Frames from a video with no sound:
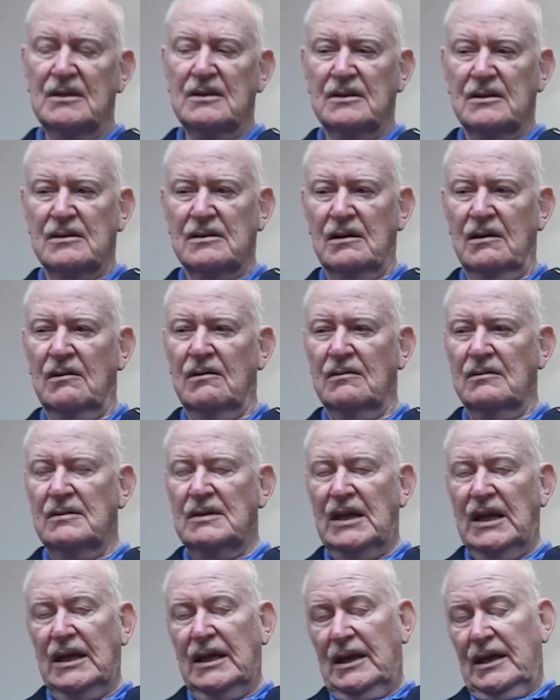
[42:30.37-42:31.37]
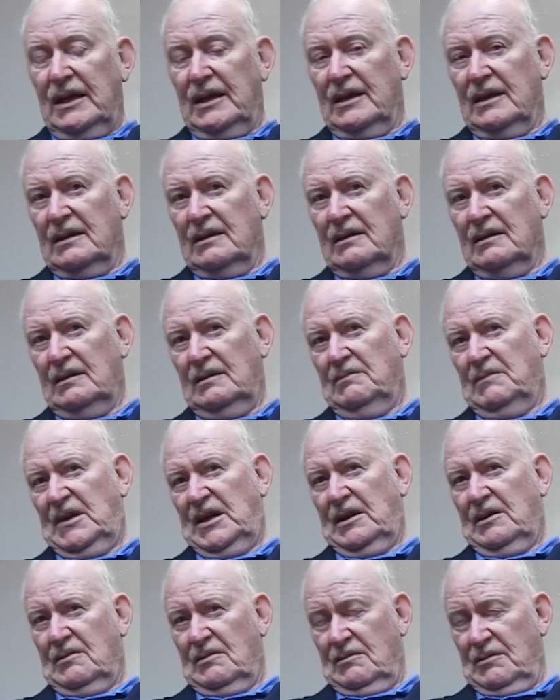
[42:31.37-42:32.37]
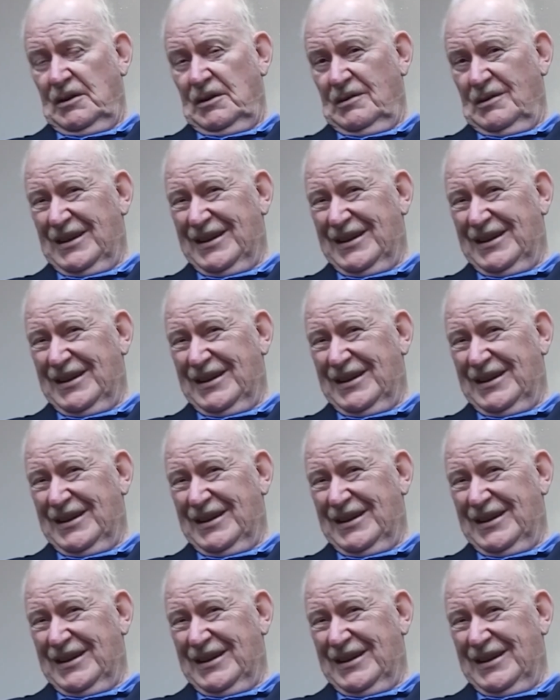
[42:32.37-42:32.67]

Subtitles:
So, and in my career,